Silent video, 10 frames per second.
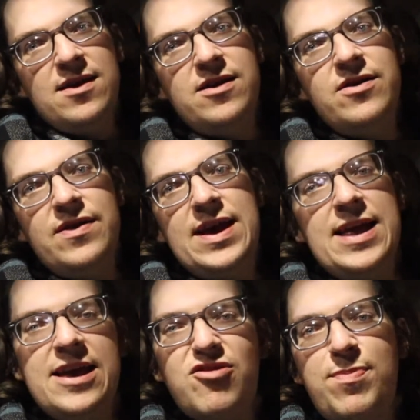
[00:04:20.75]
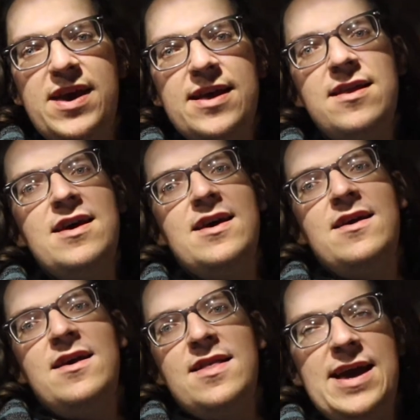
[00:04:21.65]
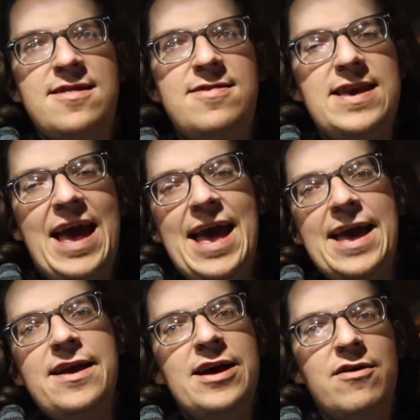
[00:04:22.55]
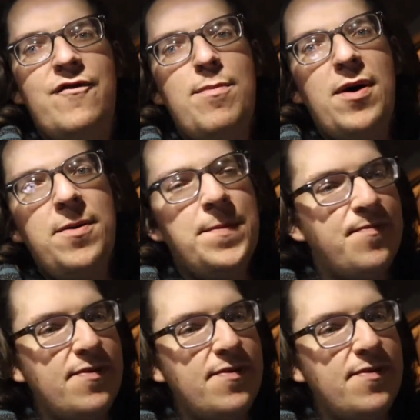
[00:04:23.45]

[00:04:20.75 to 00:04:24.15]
do you know that ESPN, uh, the NCAA uh, football?